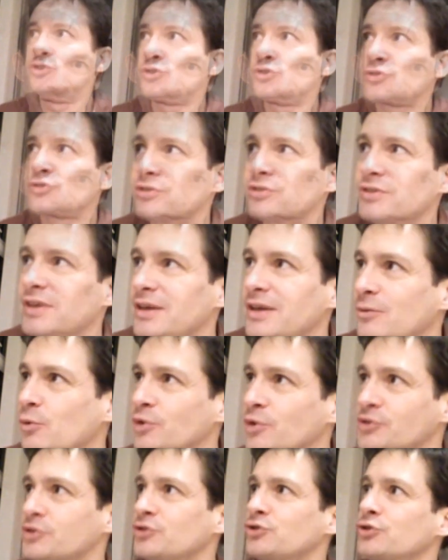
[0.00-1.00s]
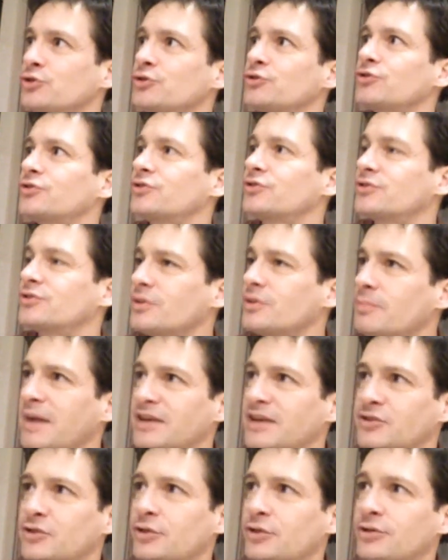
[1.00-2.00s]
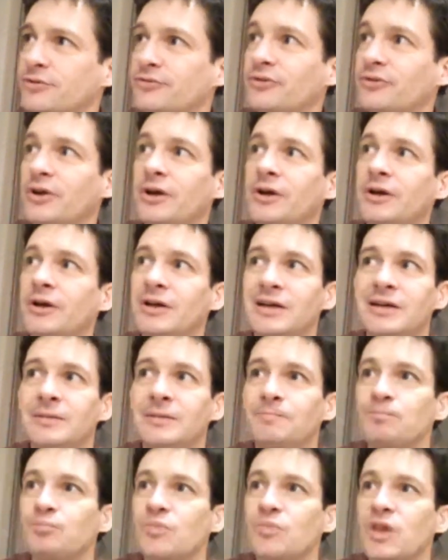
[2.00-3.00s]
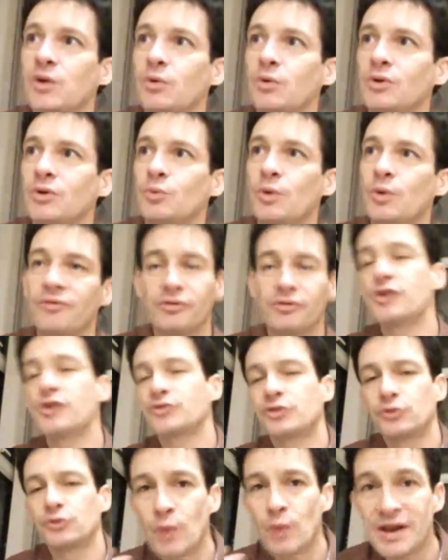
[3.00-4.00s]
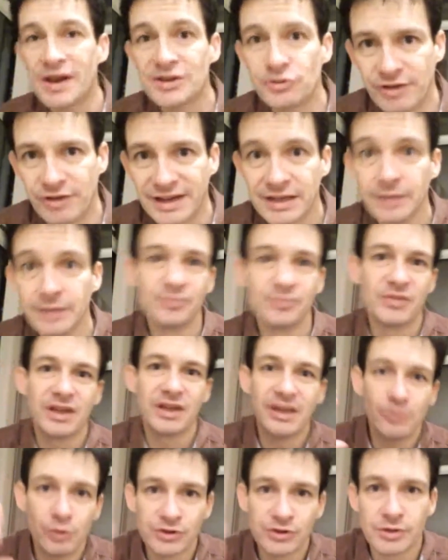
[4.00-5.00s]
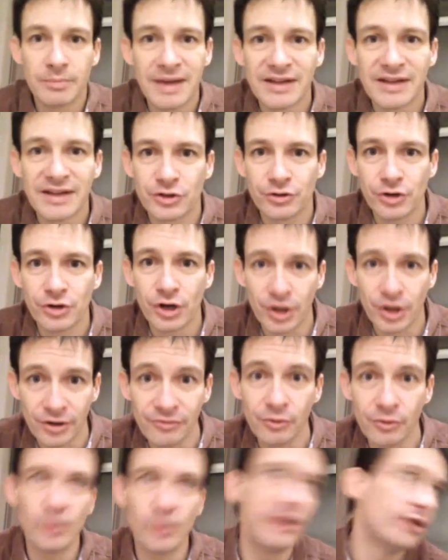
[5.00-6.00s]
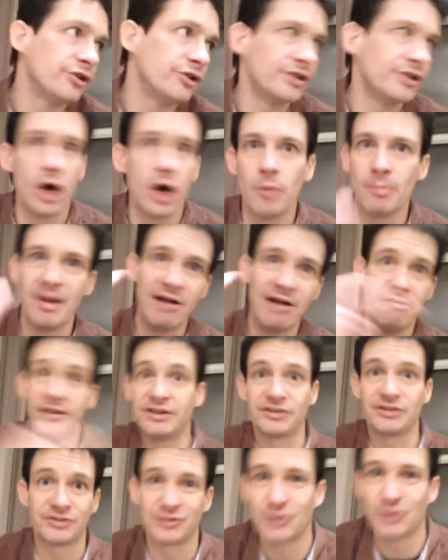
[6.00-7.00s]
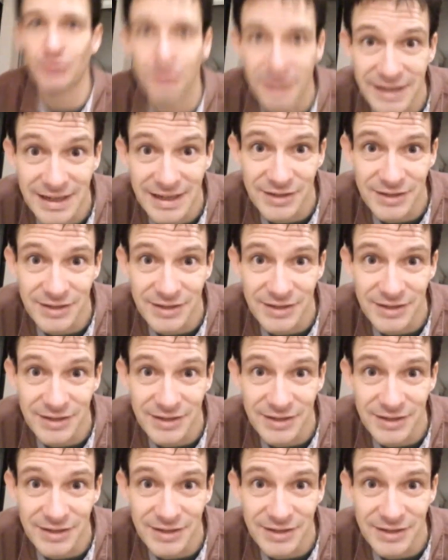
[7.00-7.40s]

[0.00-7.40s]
It wasn't just a matter of we've lost his wedding ring. It was a matter of we only got married 2 days ago.